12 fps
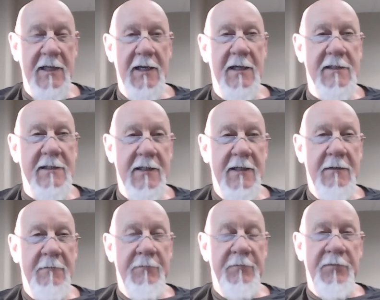is.
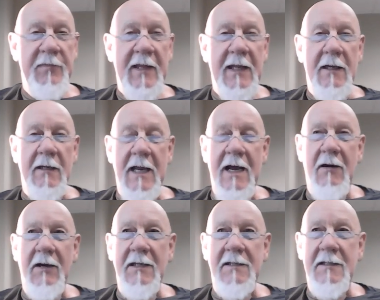Now
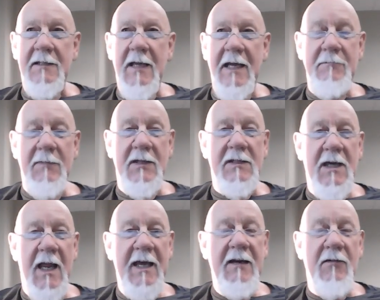it's 8 months
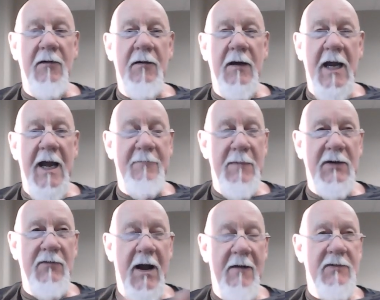later. I have my
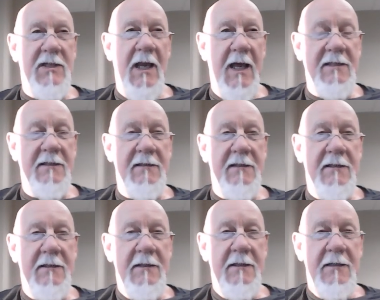driver's license,
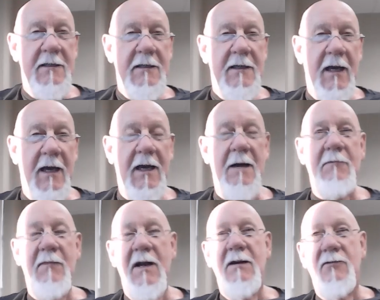and
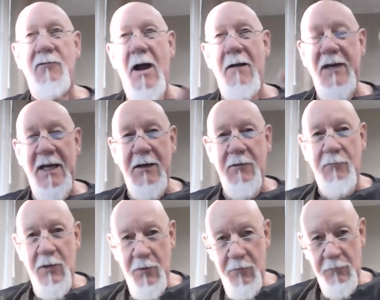I'm driving down the
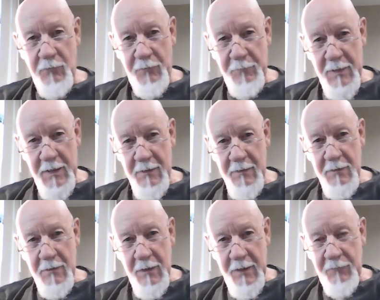road with my
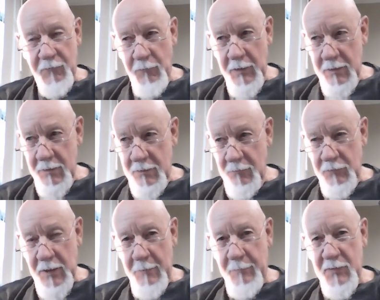left wrist on
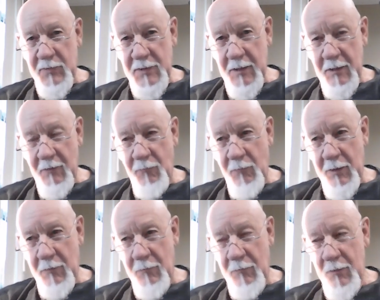top of the steering
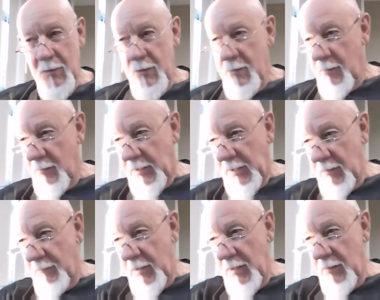wheel, looking
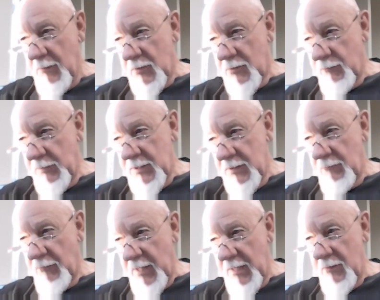over here, switching
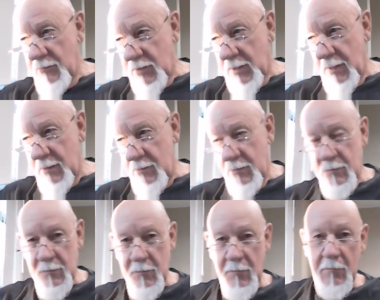radio
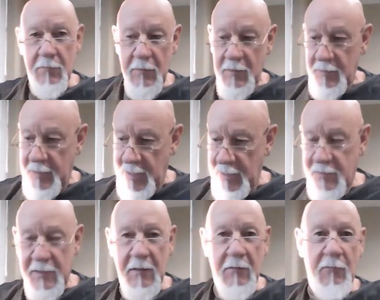stations or
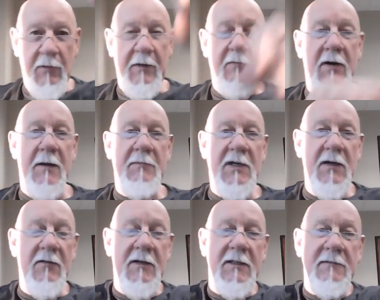texting or whatever I'm
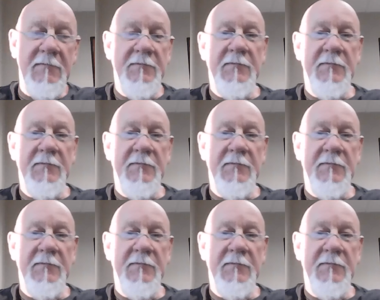doing.